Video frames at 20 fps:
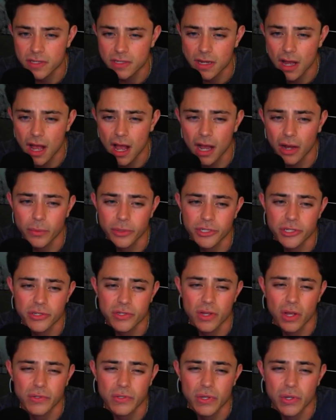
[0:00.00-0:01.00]
stock, which is
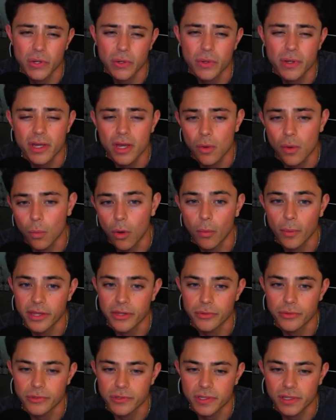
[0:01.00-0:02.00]
also what we
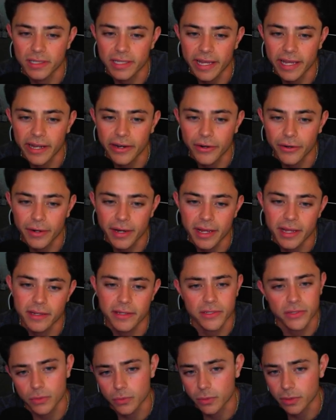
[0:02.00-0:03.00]
use later
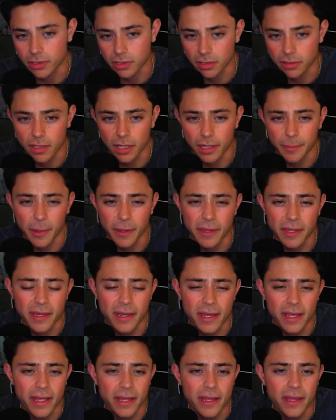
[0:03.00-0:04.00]
into, which I'll talk about in
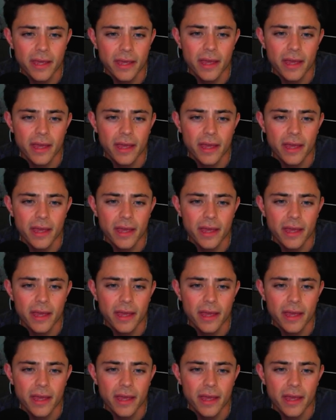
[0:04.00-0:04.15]
it.